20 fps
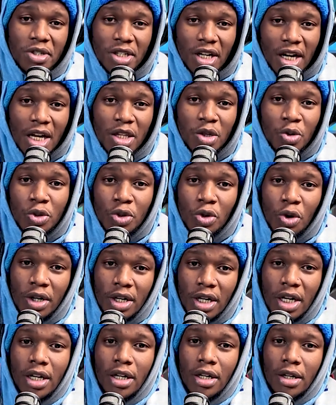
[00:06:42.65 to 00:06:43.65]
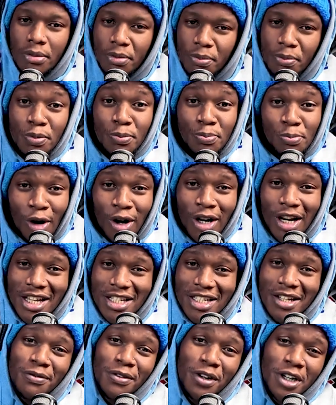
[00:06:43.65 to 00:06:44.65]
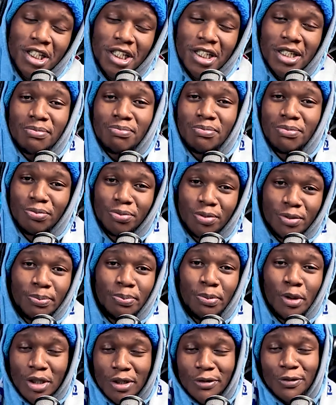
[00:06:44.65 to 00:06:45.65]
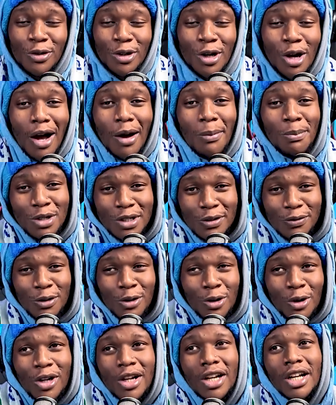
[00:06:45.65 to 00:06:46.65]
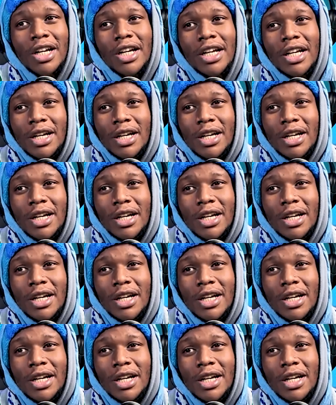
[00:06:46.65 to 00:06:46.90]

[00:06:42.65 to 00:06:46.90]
Zakani, who scored more or less a very beautiful goal,